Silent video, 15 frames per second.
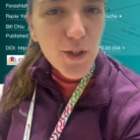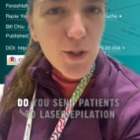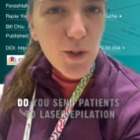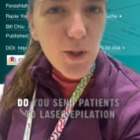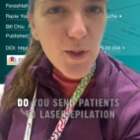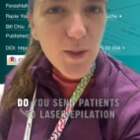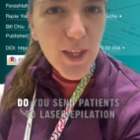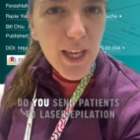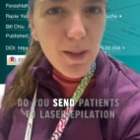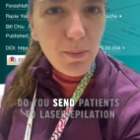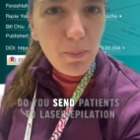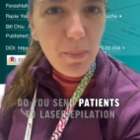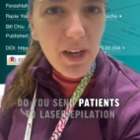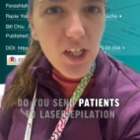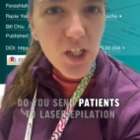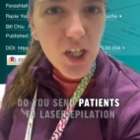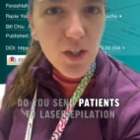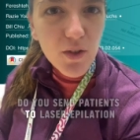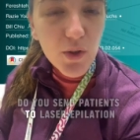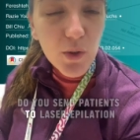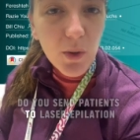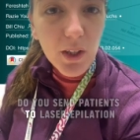Do you send
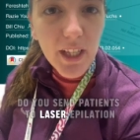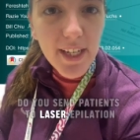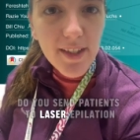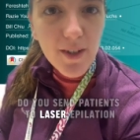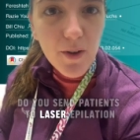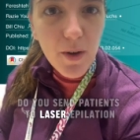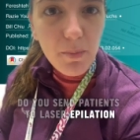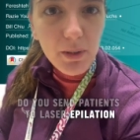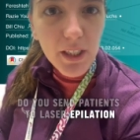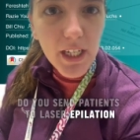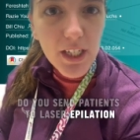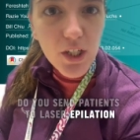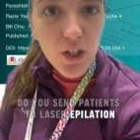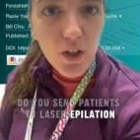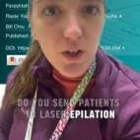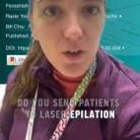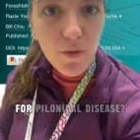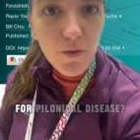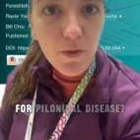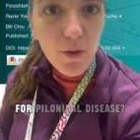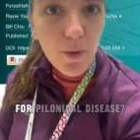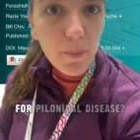patients to laser ablation
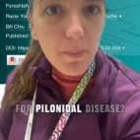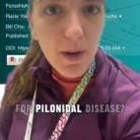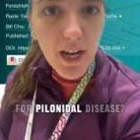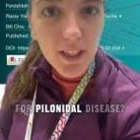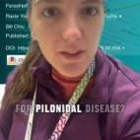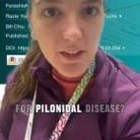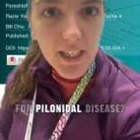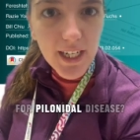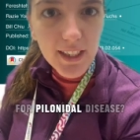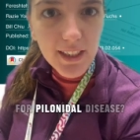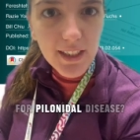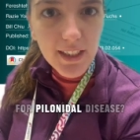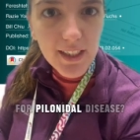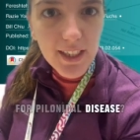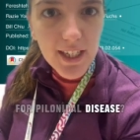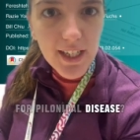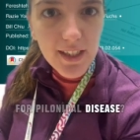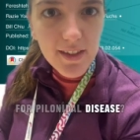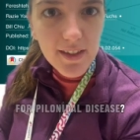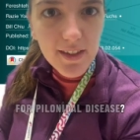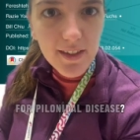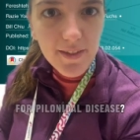for pilonidal
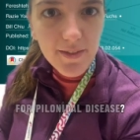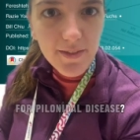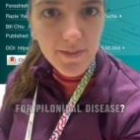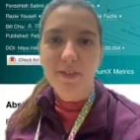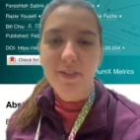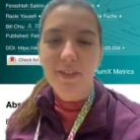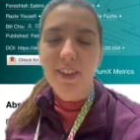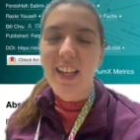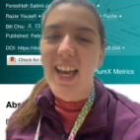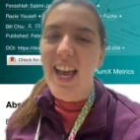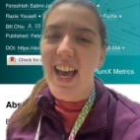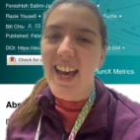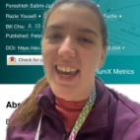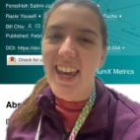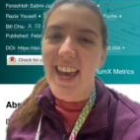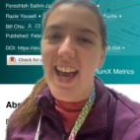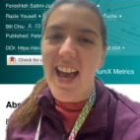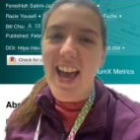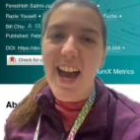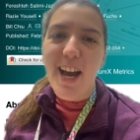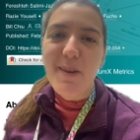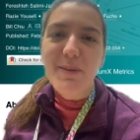disease? Hi,
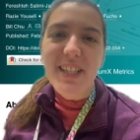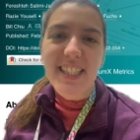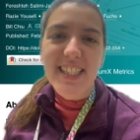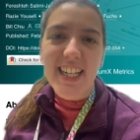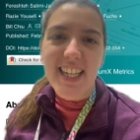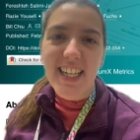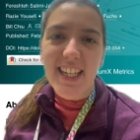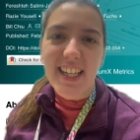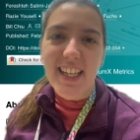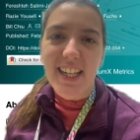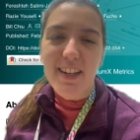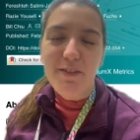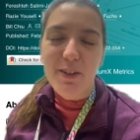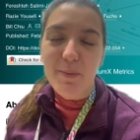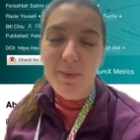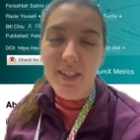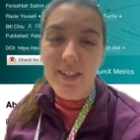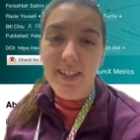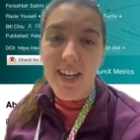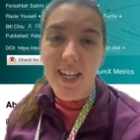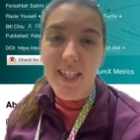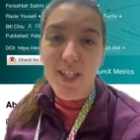I'm Cecilia Gigena from
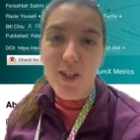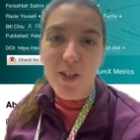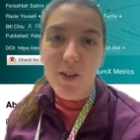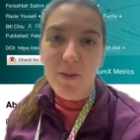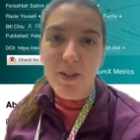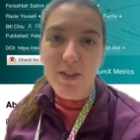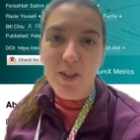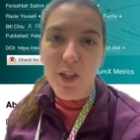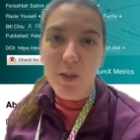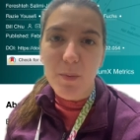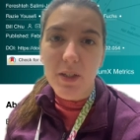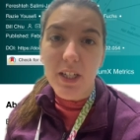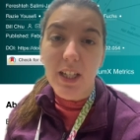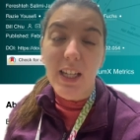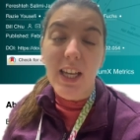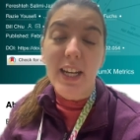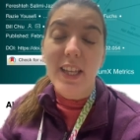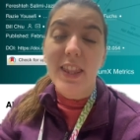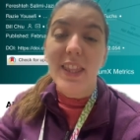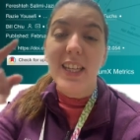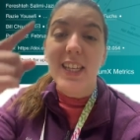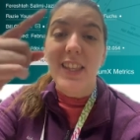Cincinnati Children's Hospital, and I
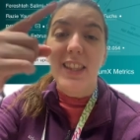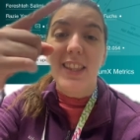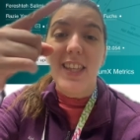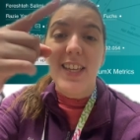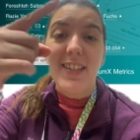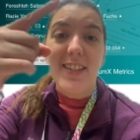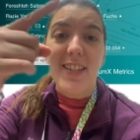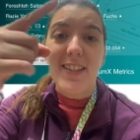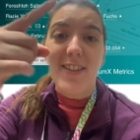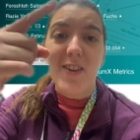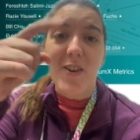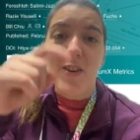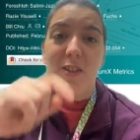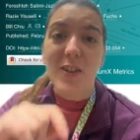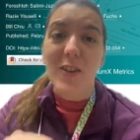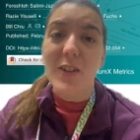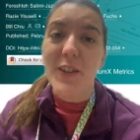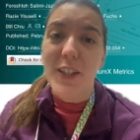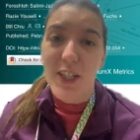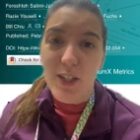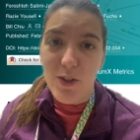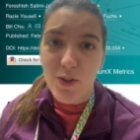think this is an article
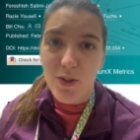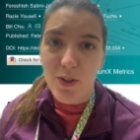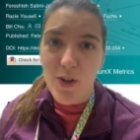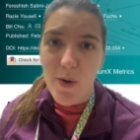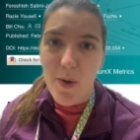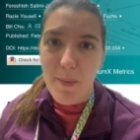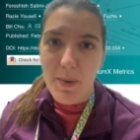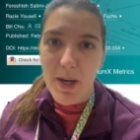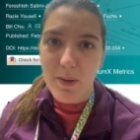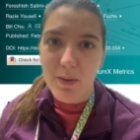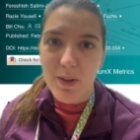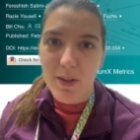that you should know about.